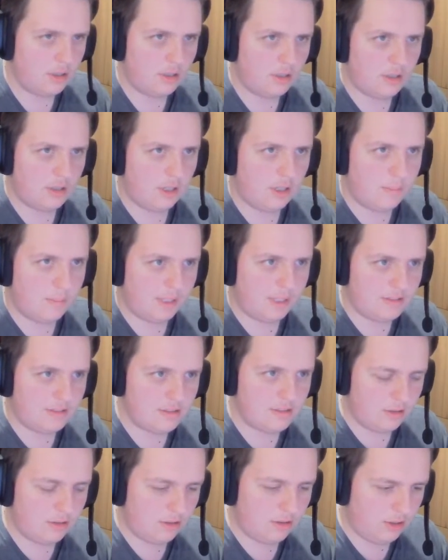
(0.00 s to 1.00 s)
It makes
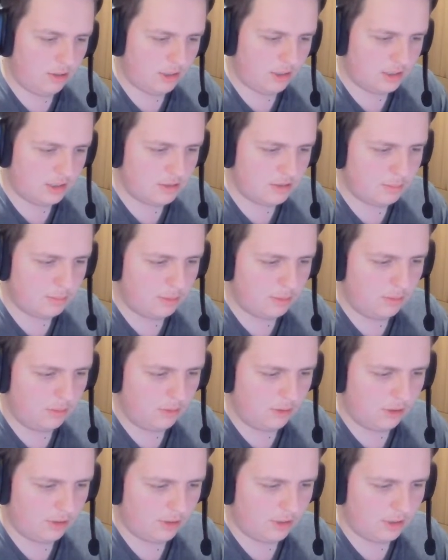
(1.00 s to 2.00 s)
it look like it's a
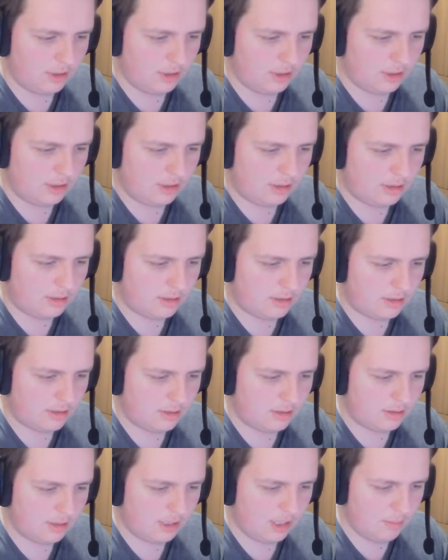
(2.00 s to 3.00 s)
ball on the
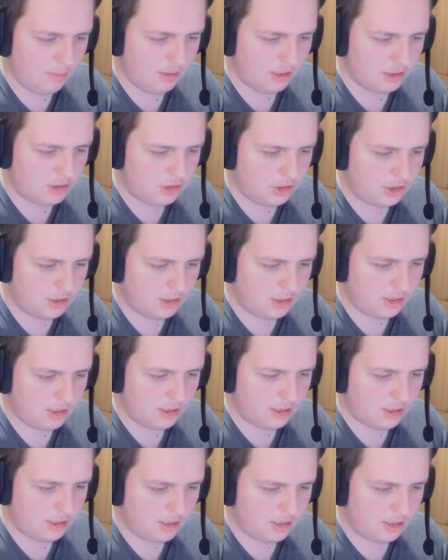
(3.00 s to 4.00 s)
image.
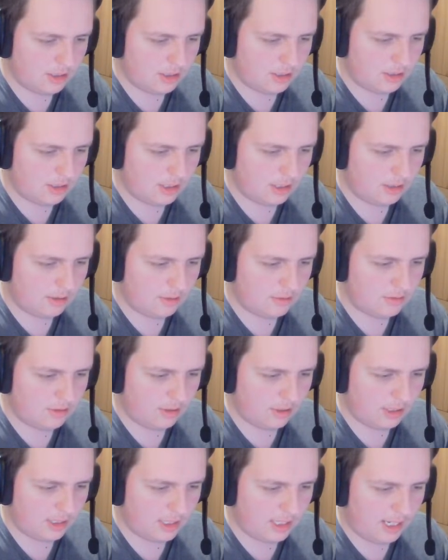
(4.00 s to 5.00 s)
That goes
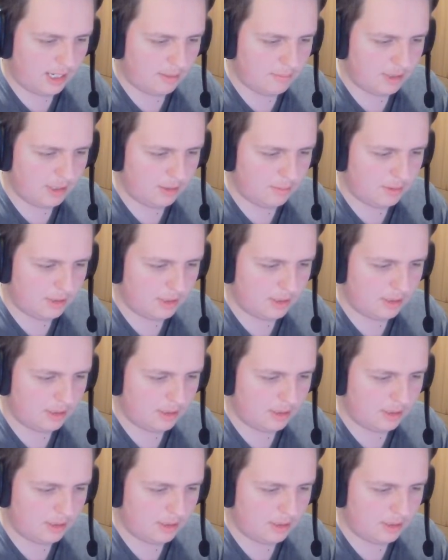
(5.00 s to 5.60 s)
like that, maybe.